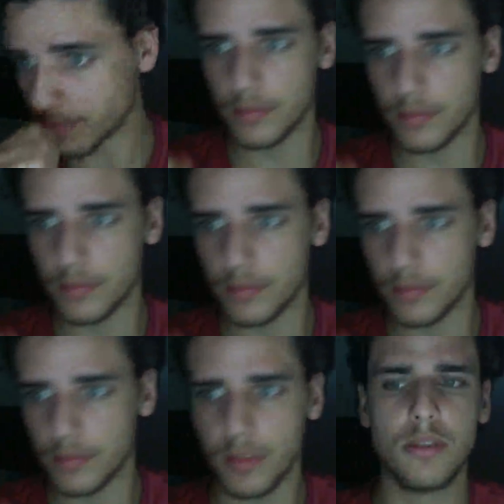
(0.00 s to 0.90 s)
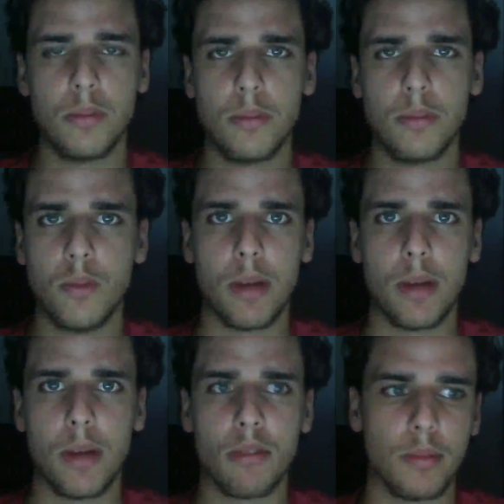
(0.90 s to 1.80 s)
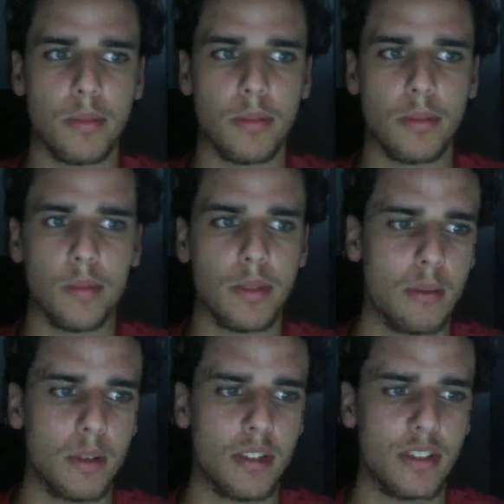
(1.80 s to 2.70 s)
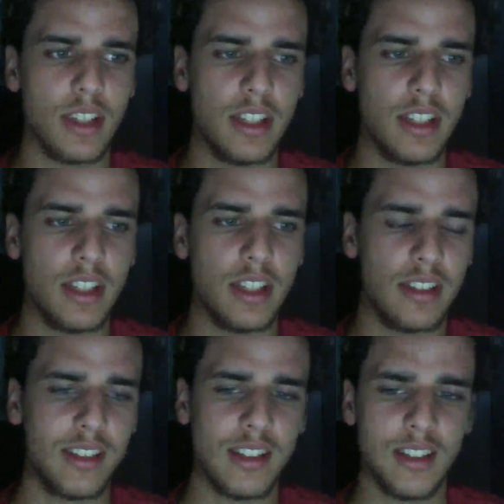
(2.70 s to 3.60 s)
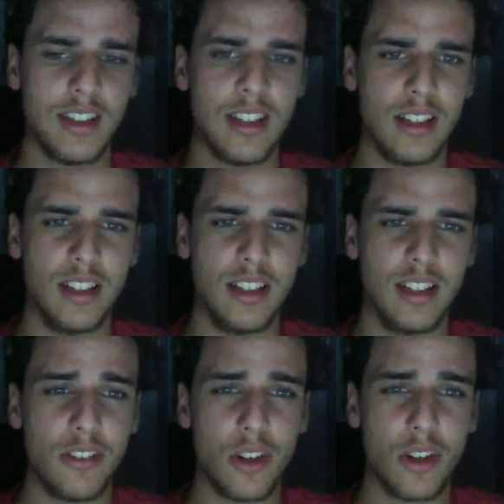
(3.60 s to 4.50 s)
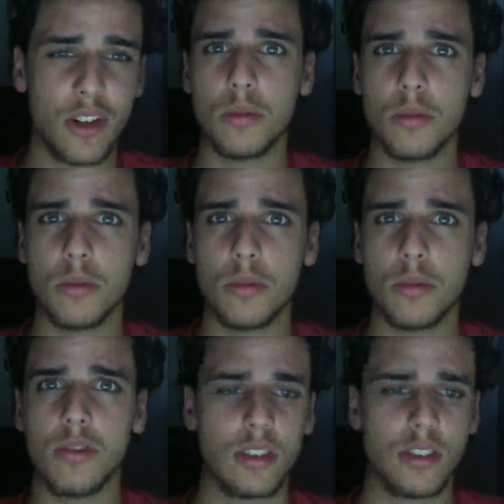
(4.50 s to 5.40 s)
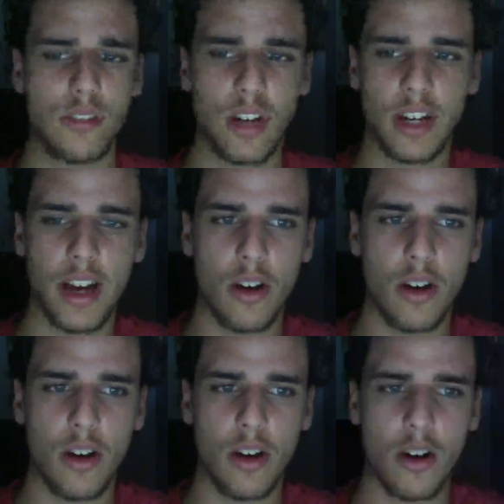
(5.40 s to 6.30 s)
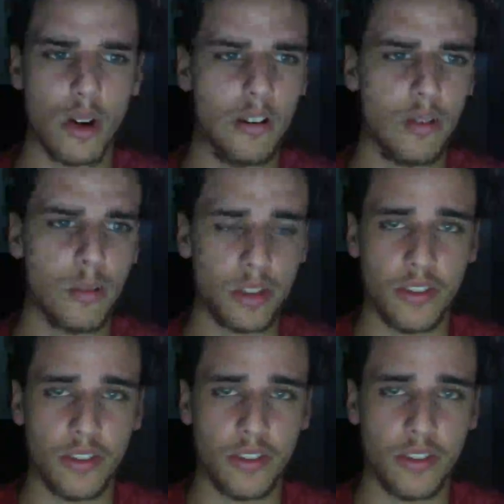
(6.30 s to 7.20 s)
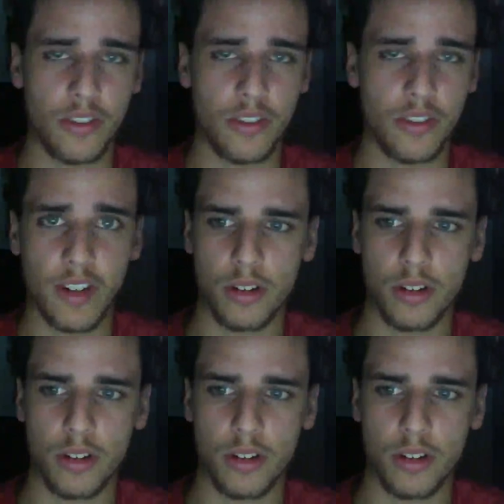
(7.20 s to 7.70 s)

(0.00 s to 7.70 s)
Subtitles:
And this is what my main problem is right now, because it's difficult to find out, or to figure out what